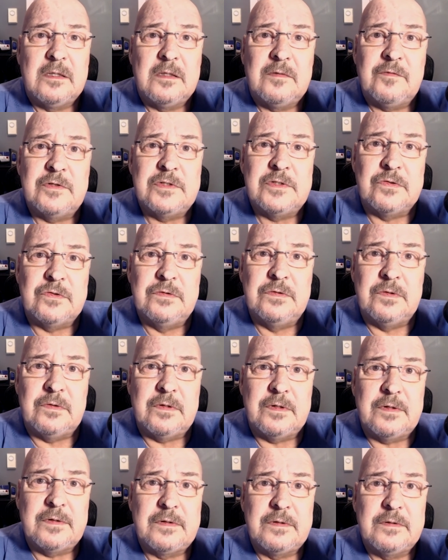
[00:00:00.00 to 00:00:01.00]
For True
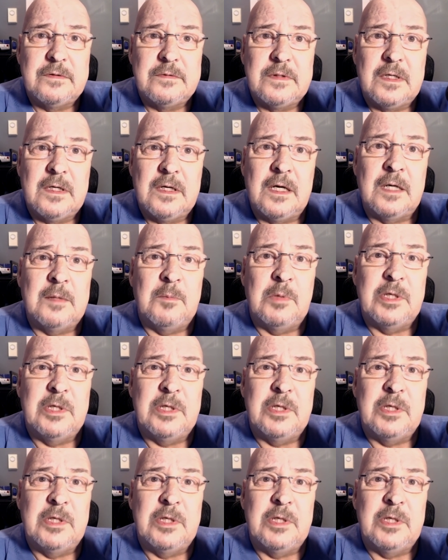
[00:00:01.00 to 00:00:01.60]
North, I'm